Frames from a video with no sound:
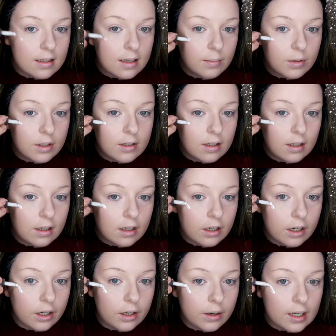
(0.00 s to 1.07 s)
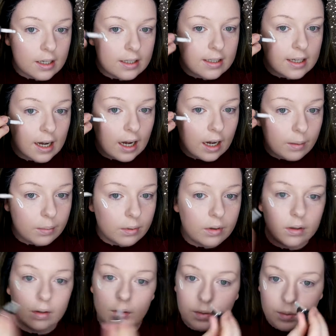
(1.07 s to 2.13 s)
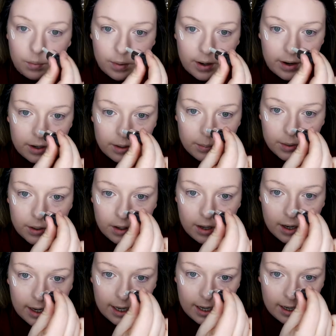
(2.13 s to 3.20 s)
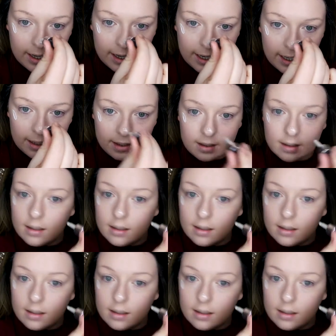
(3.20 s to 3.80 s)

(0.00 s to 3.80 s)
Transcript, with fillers: I'm just going to go and dab but I like